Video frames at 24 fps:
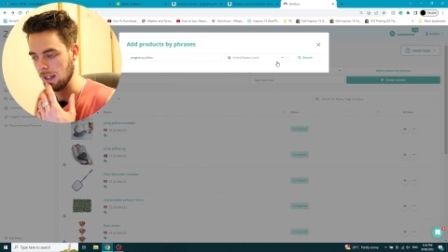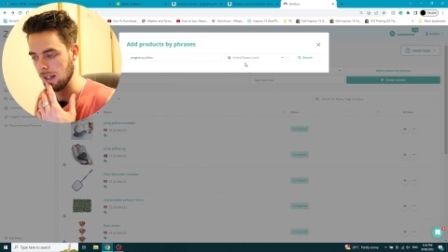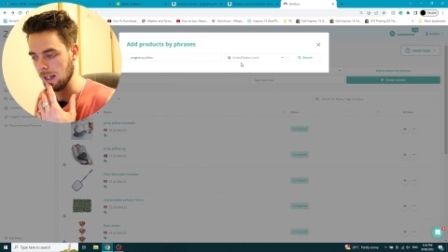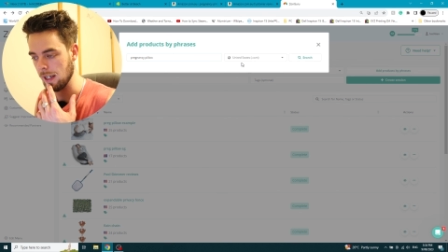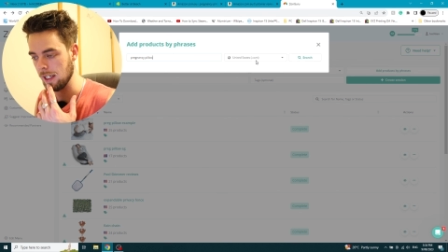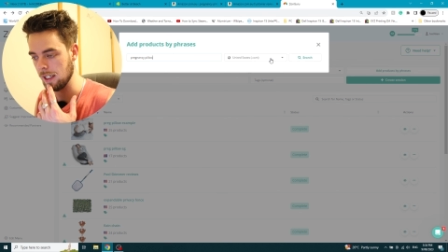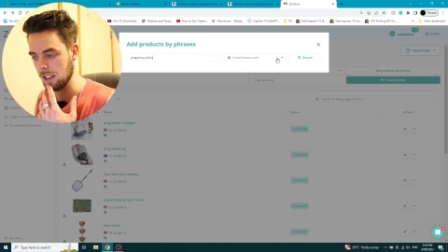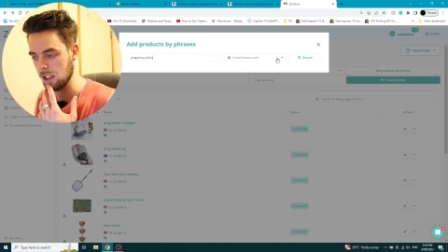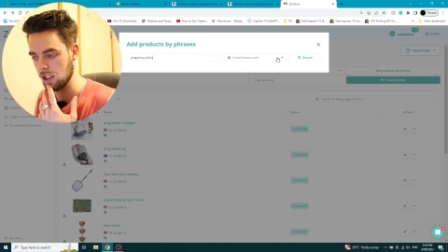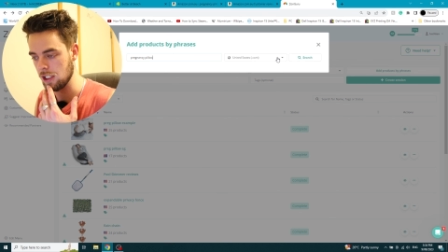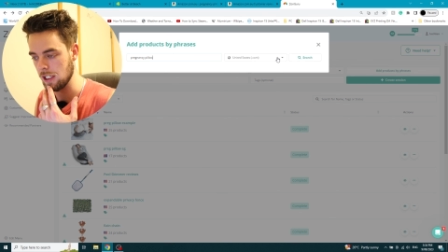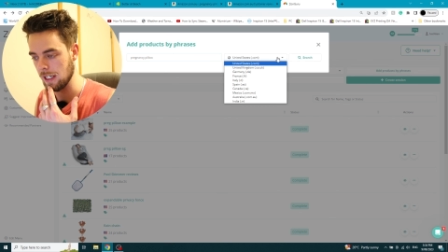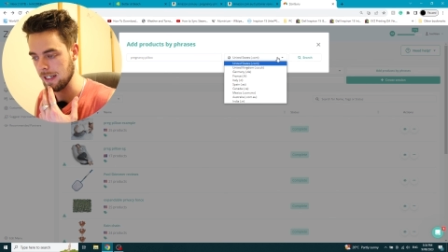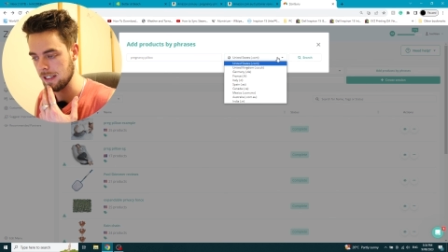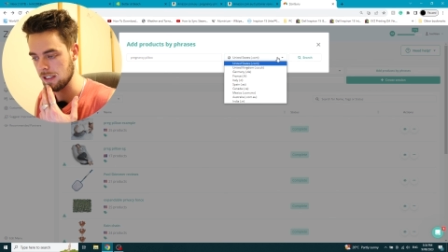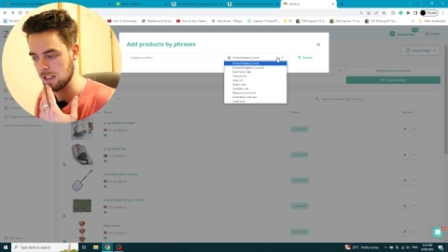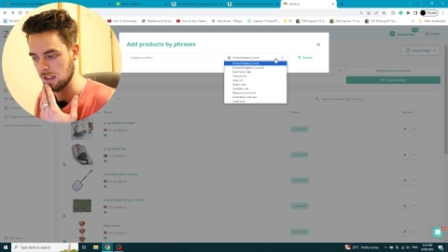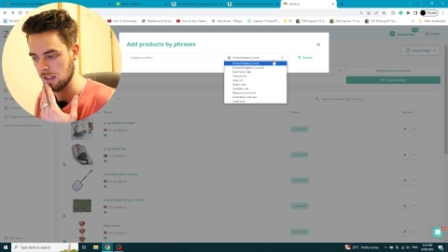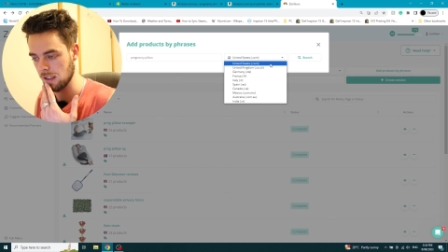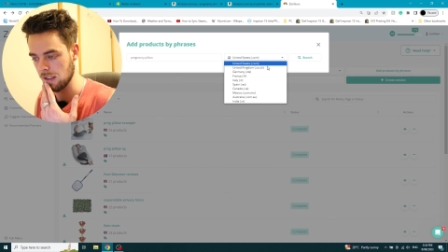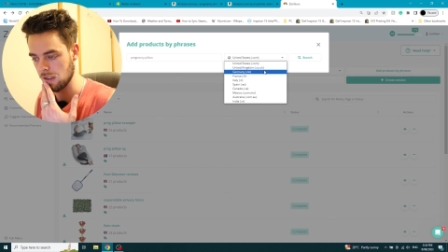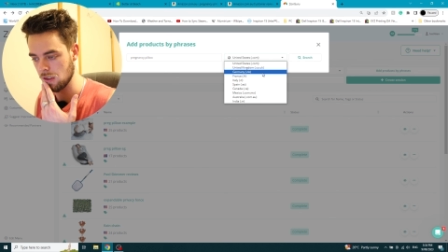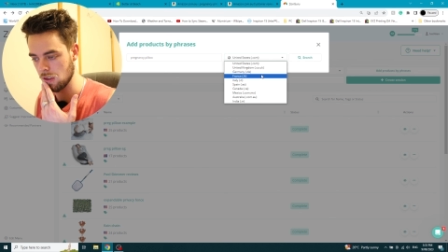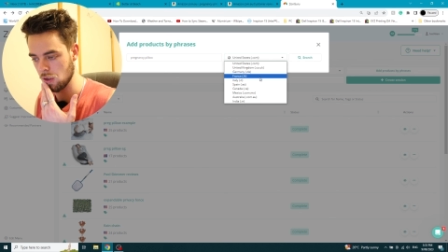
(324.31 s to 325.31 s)
and you change
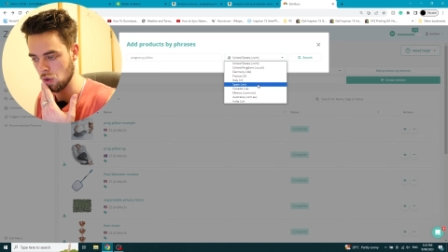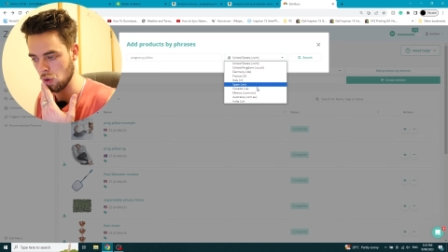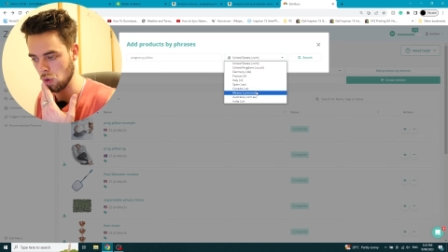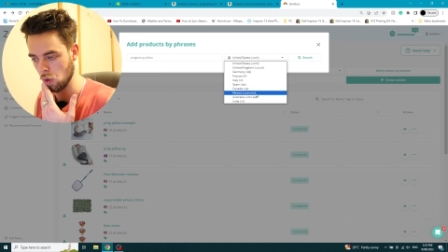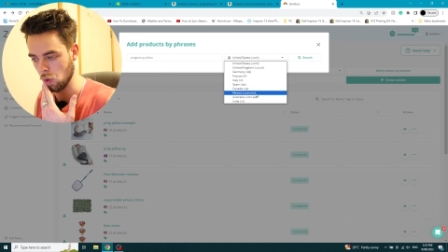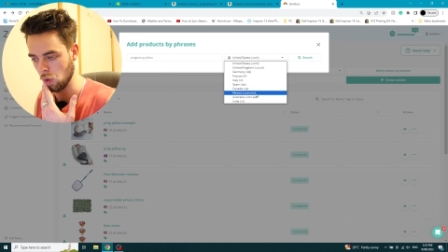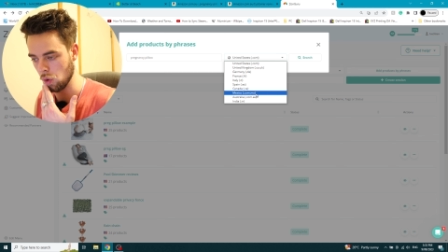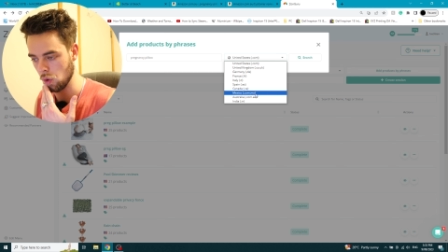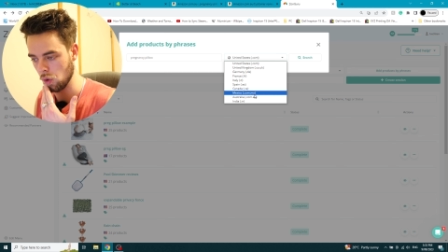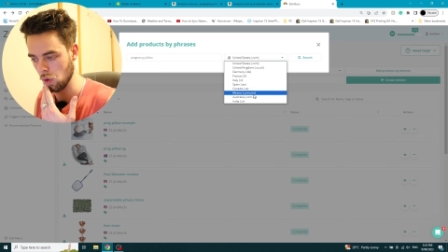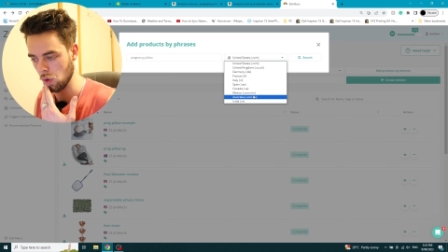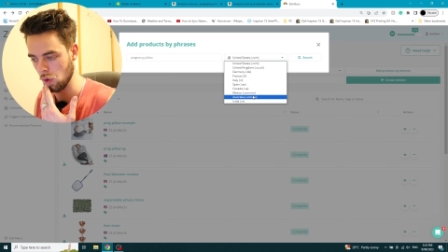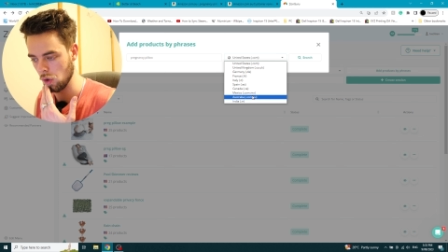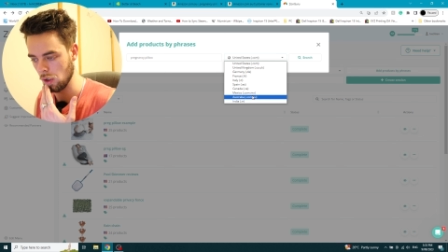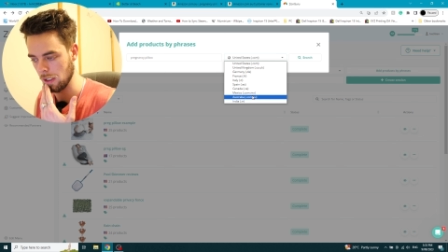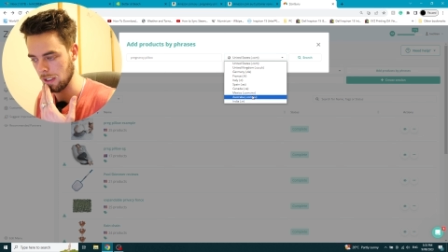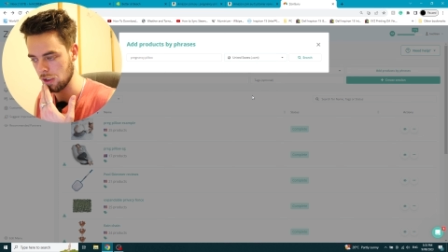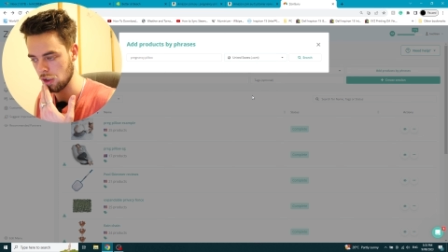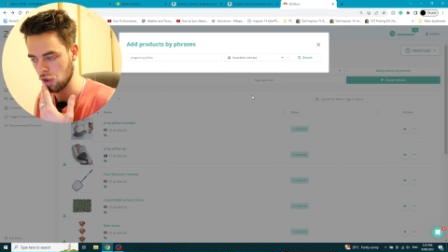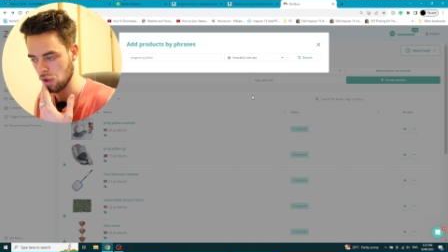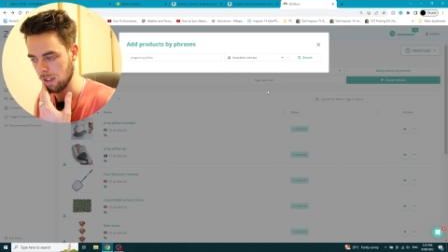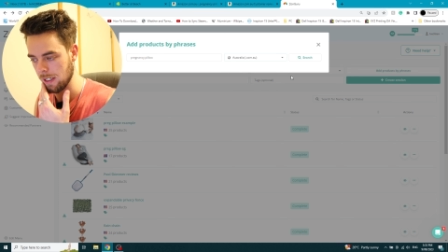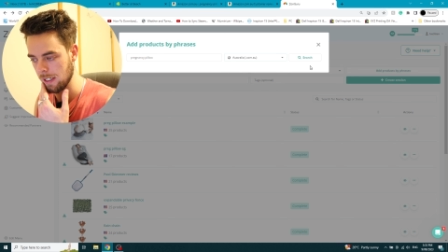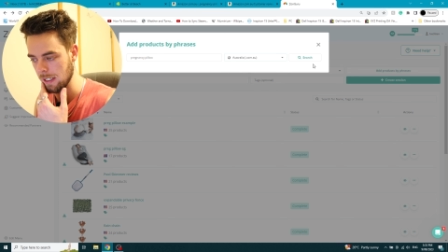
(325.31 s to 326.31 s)
this to
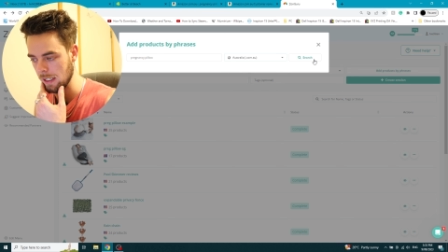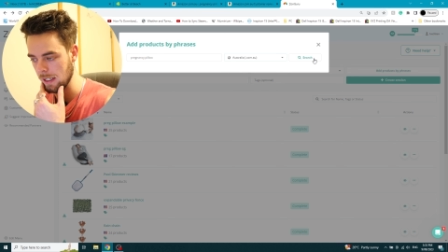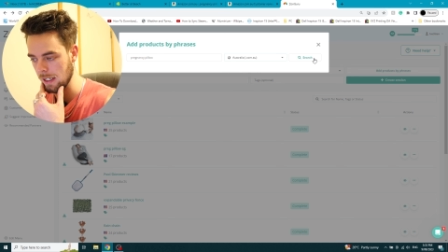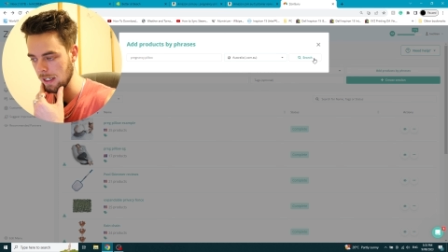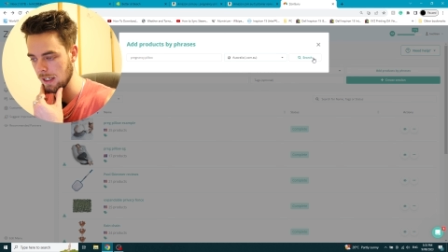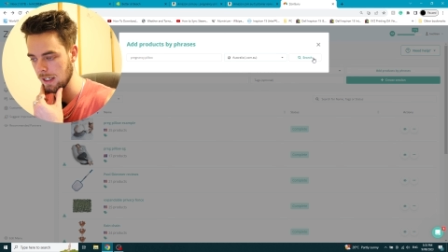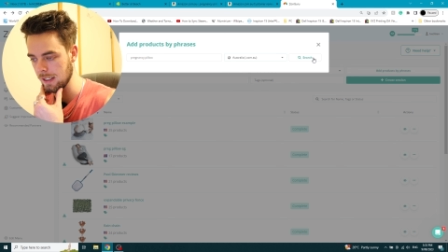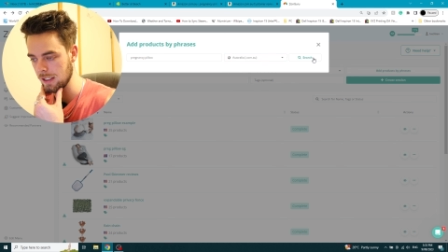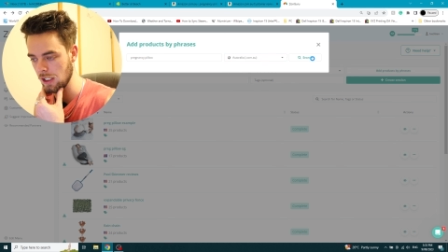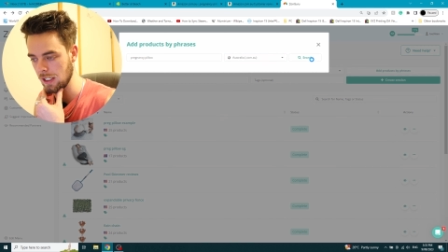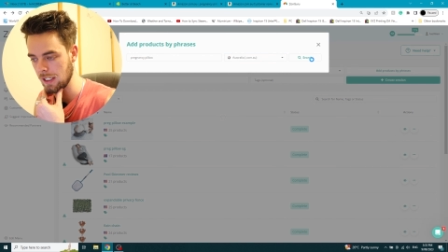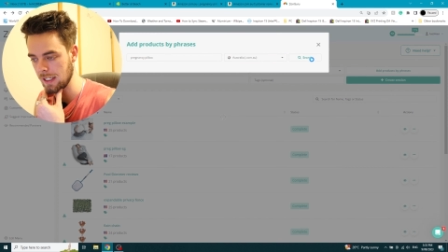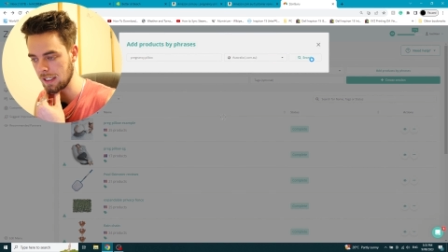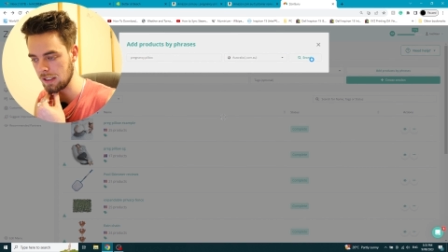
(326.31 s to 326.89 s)
Australia and you